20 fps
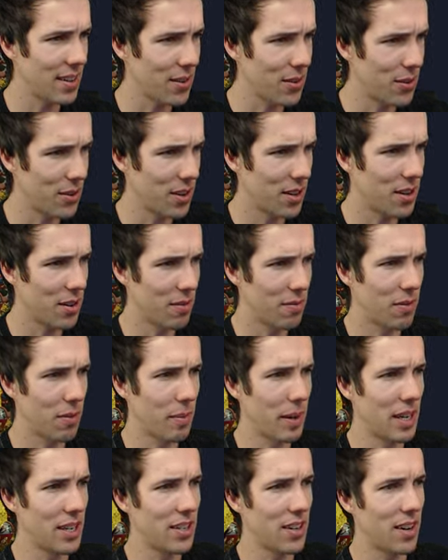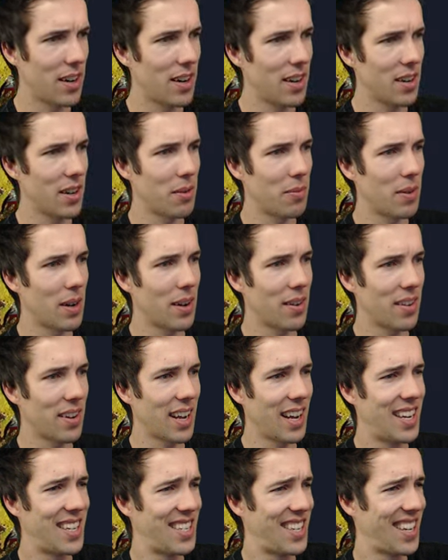order confirmation audio one
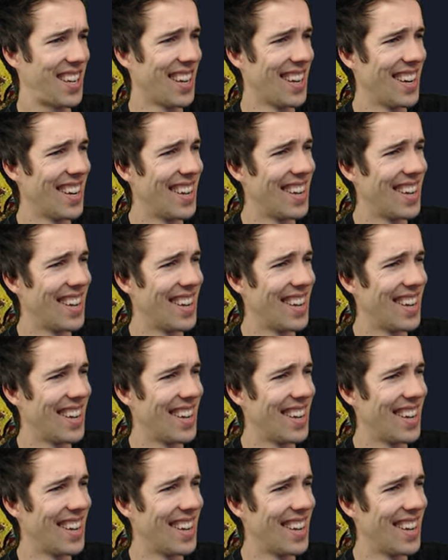gifts.